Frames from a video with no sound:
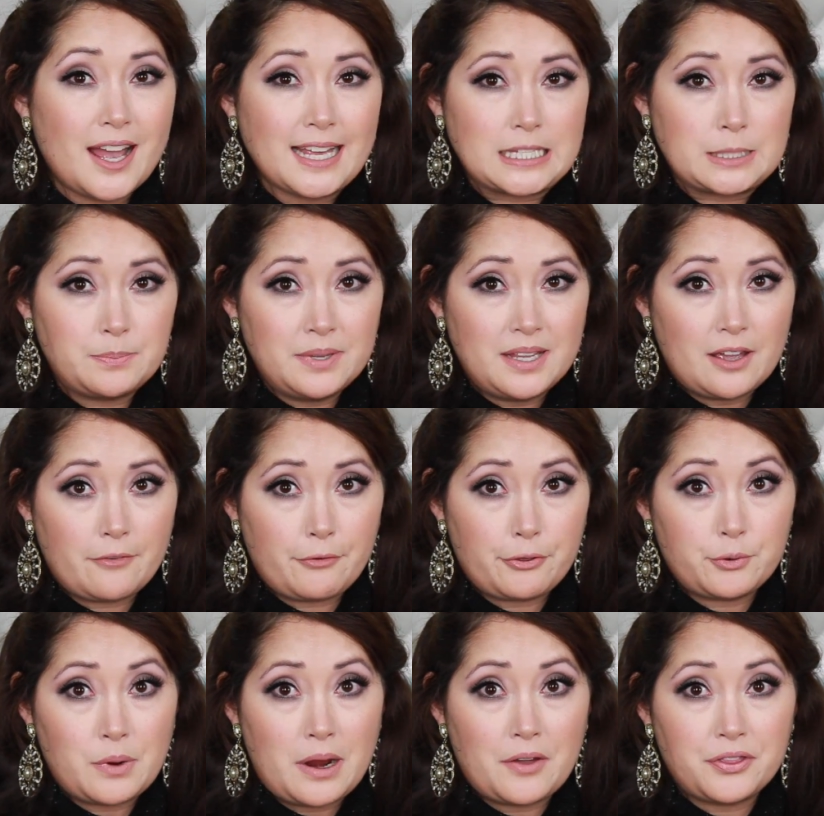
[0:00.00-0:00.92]
SPF
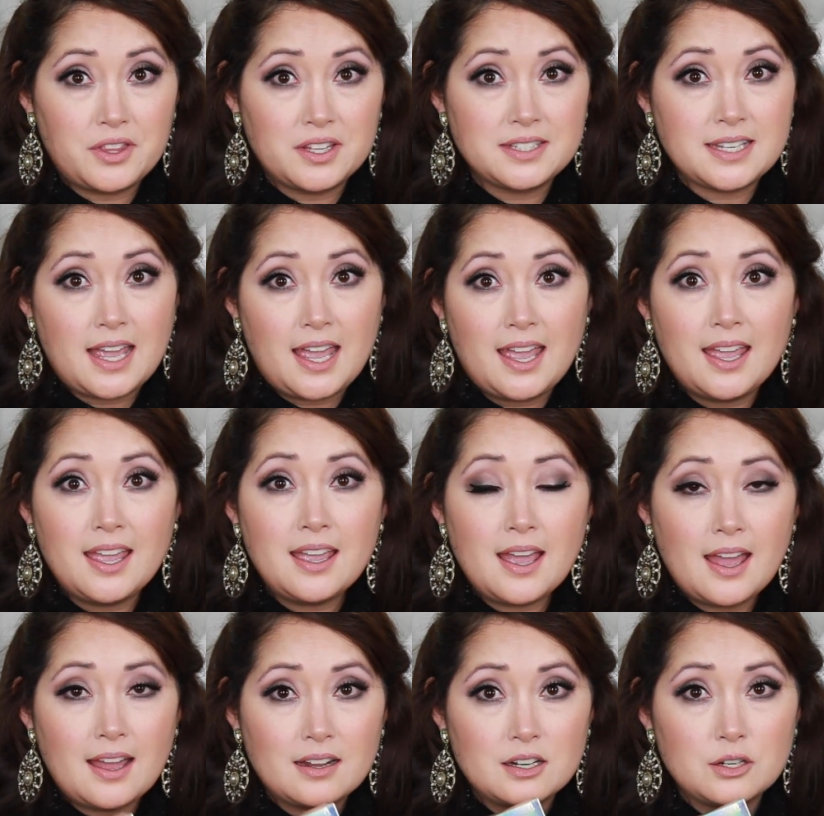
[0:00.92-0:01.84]
throughout the day
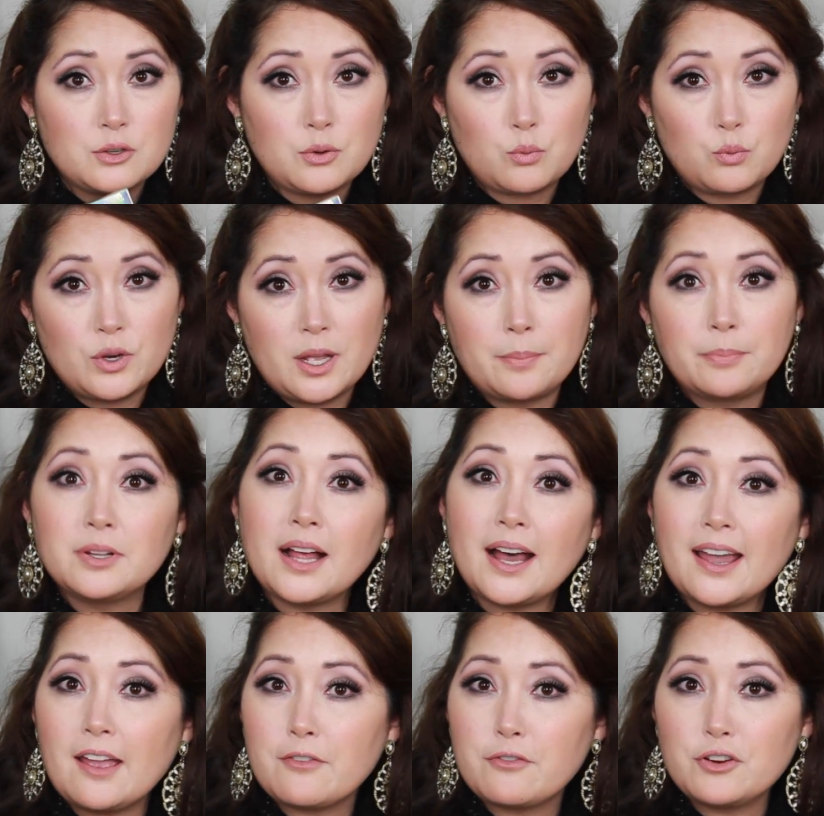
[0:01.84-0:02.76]
and
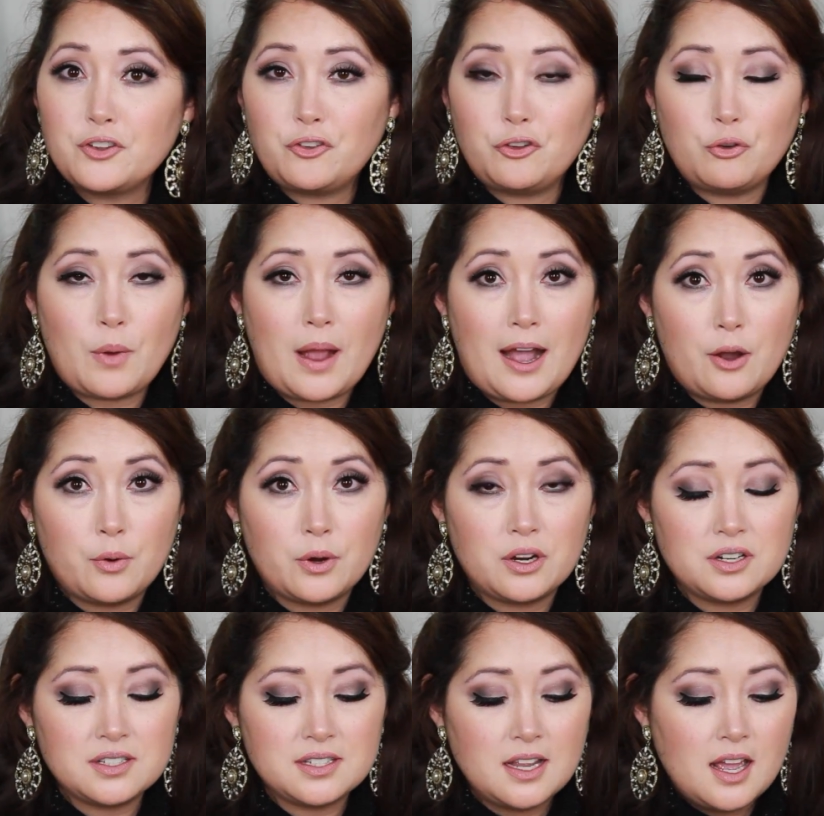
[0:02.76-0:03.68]
reapply every 2
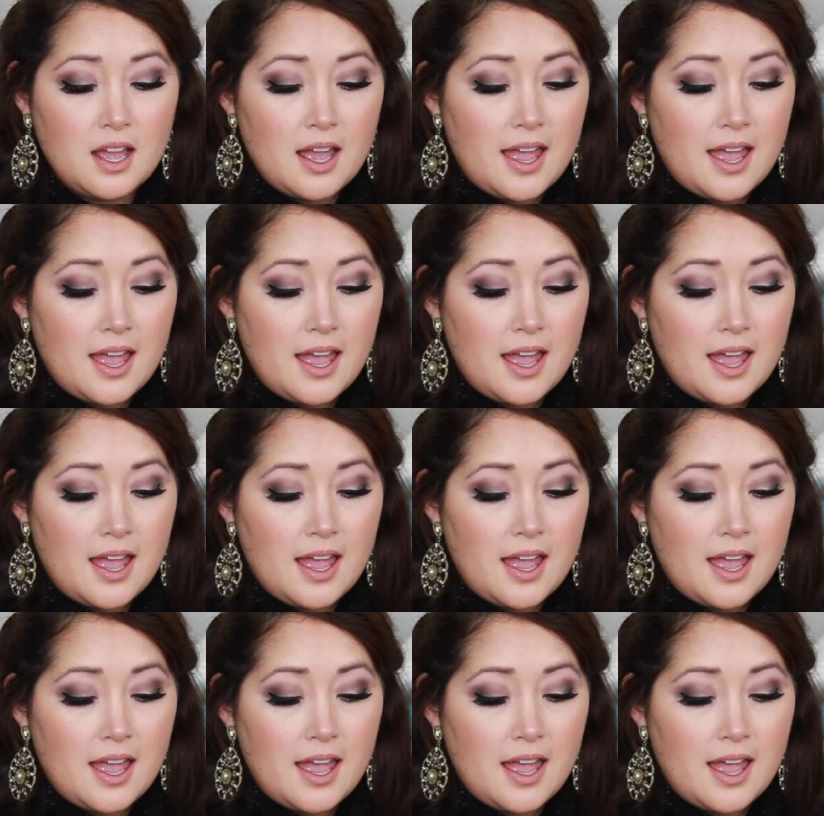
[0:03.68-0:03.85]
hours.